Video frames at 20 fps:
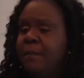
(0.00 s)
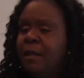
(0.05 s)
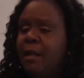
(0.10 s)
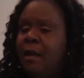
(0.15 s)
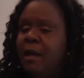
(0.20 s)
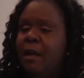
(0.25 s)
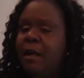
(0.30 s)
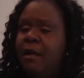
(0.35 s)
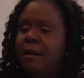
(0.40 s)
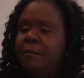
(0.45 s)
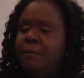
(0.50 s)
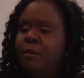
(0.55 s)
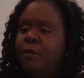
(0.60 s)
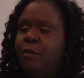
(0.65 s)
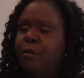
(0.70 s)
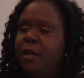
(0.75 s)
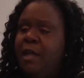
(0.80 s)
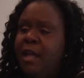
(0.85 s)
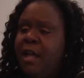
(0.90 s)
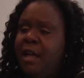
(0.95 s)

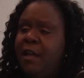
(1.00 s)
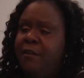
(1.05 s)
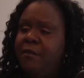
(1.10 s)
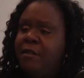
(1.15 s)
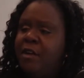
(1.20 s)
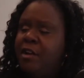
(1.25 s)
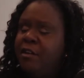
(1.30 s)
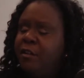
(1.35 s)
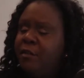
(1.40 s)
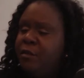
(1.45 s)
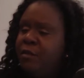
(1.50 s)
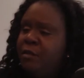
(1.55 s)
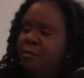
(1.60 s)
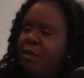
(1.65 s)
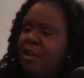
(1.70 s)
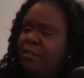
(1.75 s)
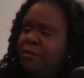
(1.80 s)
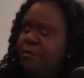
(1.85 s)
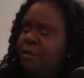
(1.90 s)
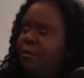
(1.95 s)
We have contracts with the
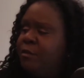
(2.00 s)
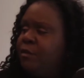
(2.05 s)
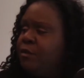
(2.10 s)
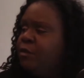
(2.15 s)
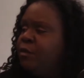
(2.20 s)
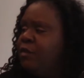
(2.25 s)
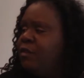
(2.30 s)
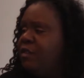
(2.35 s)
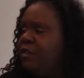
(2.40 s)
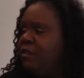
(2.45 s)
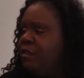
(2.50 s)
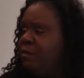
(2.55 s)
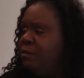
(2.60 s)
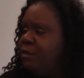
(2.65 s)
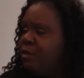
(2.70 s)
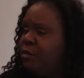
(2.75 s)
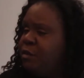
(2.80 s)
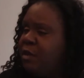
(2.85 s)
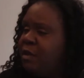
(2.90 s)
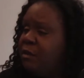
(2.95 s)
Boston Public School System
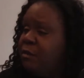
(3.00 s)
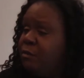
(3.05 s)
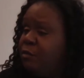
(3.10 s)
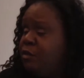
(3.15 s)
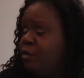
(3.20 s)
between